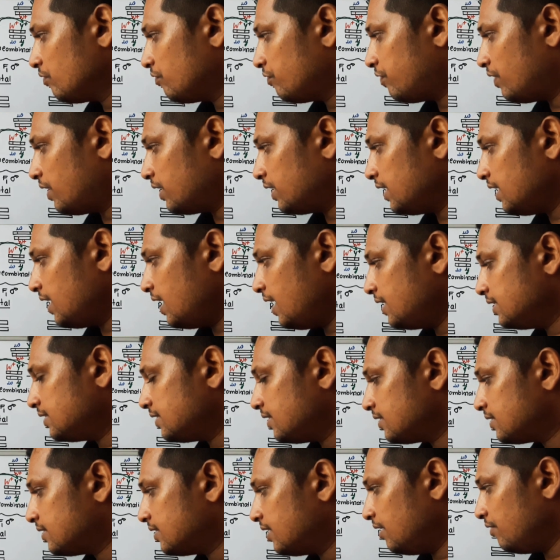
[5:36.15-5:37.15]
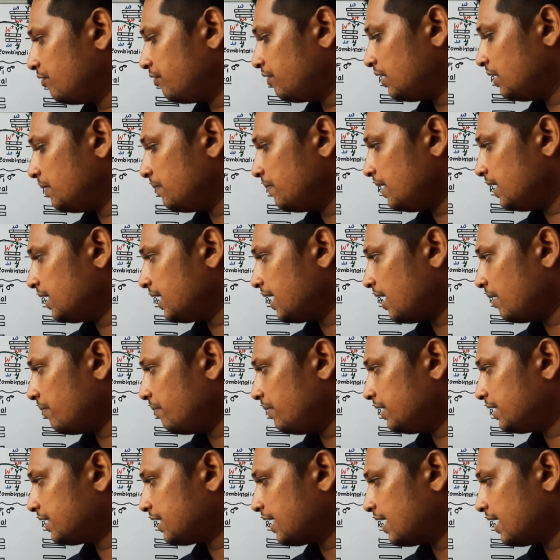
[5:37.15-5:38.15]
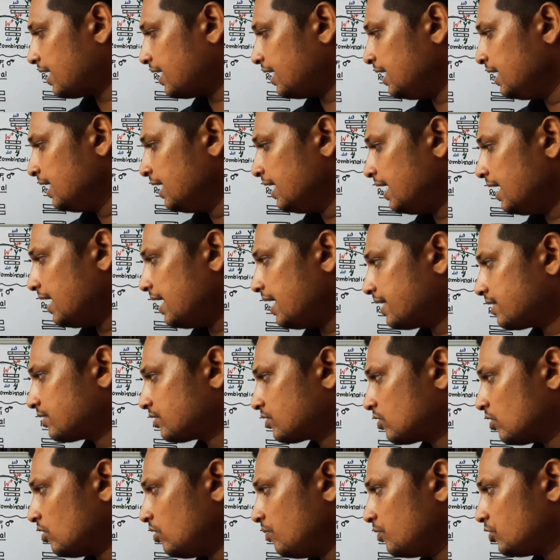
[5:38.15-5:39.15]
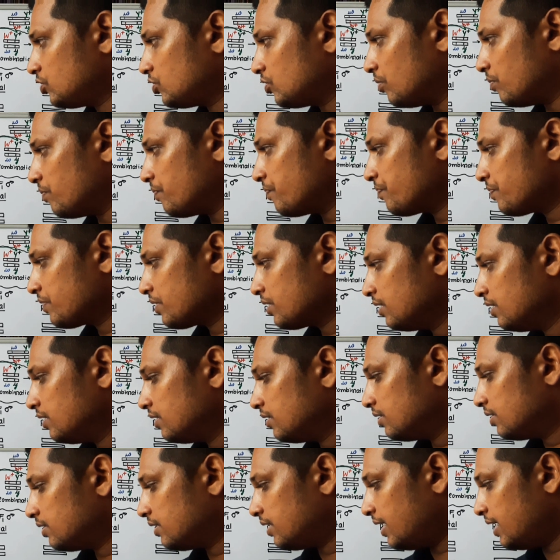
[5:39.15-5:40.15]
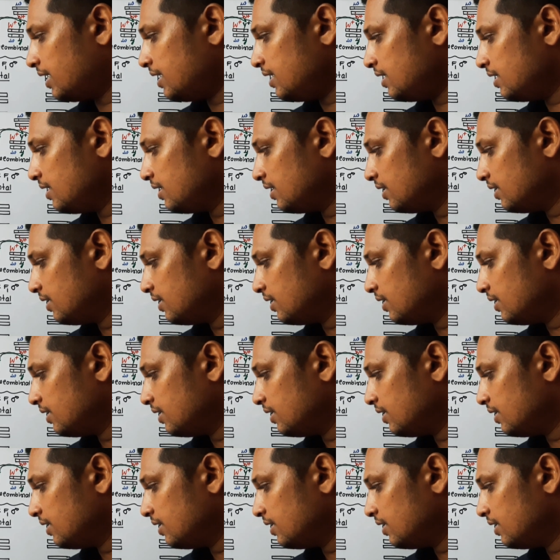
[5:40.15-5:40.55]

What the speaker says: fertilizes the female gamete carrying X chromosome. Then